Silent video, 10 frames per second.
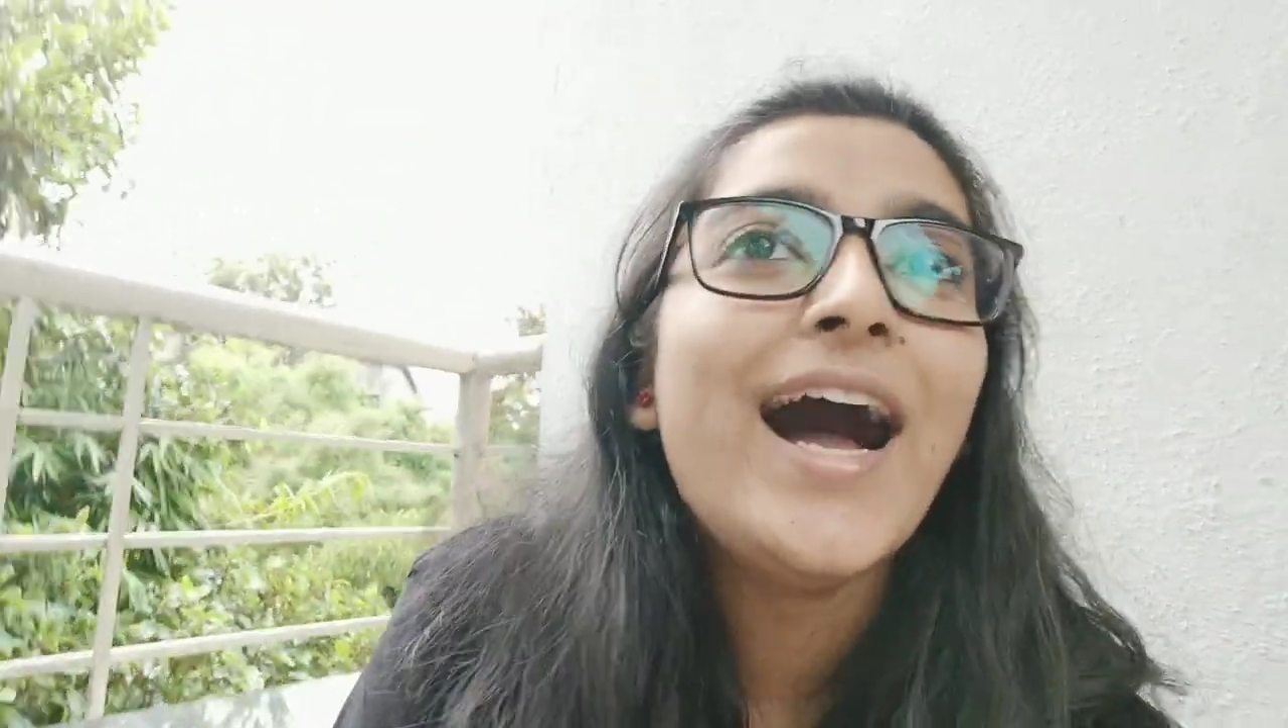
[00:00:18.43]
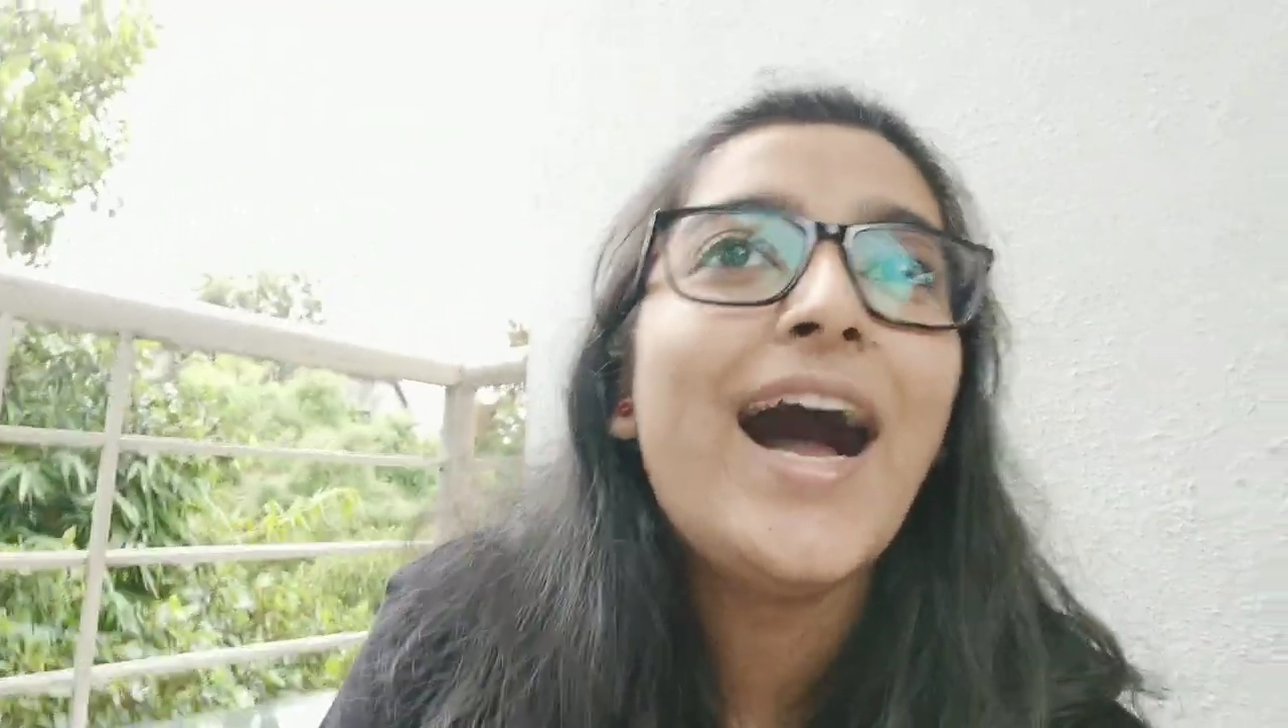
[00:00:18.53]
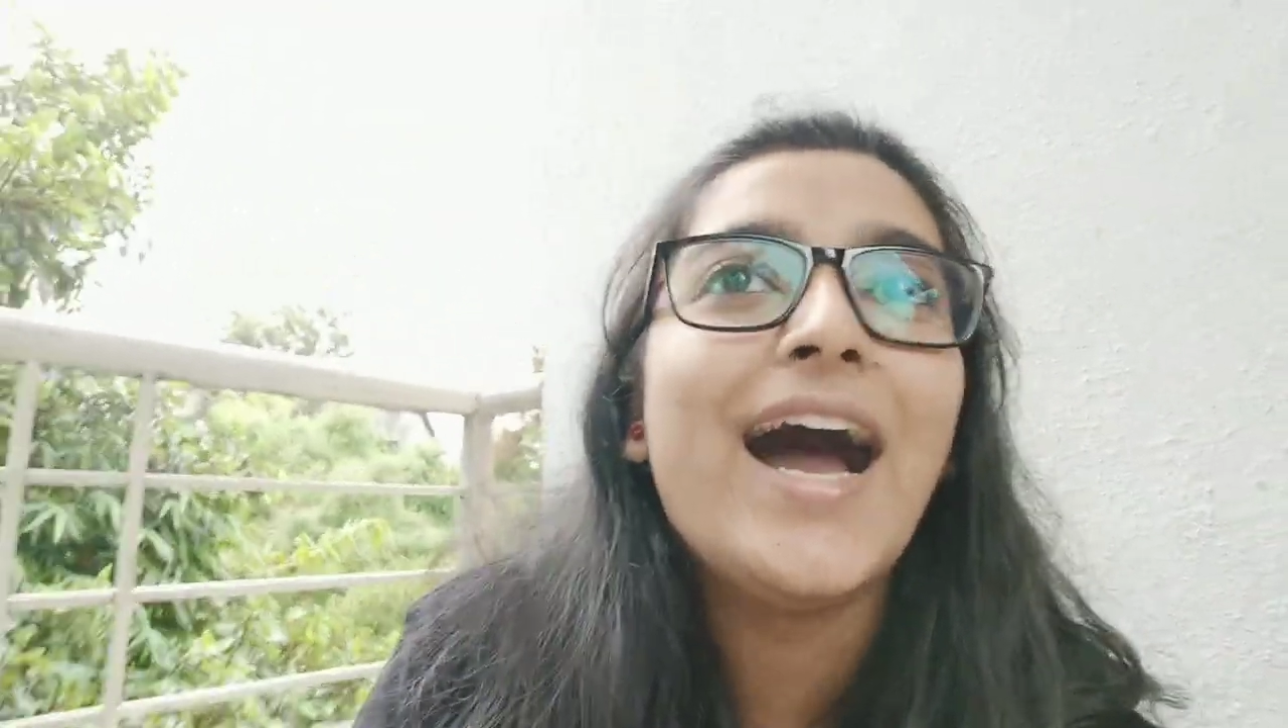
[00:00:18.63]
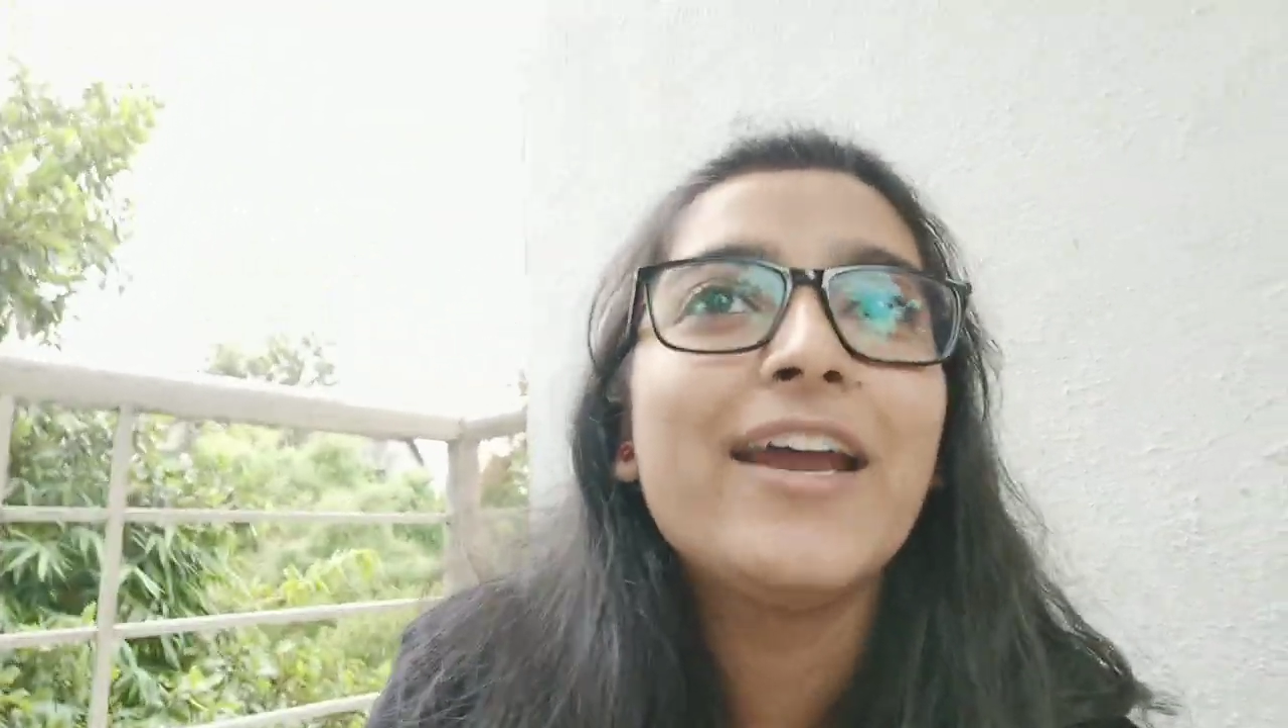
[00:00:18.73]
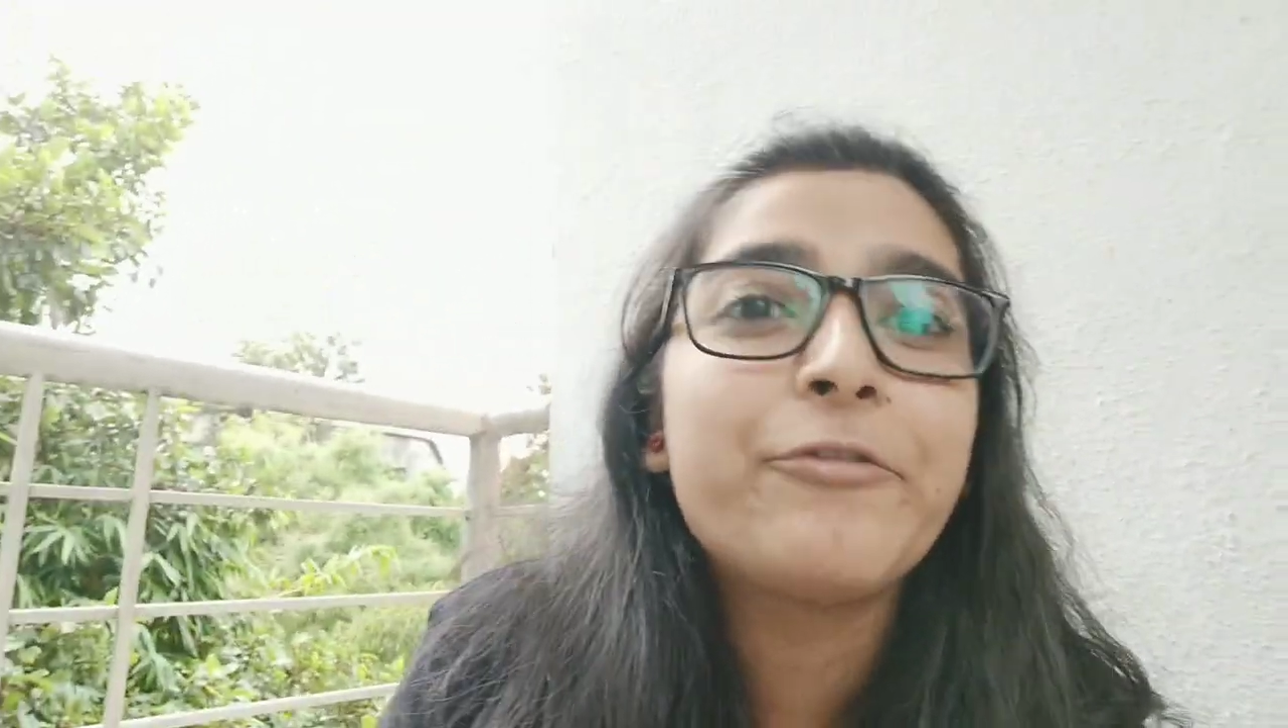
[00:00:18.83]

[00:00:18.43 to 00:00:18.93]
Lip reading: I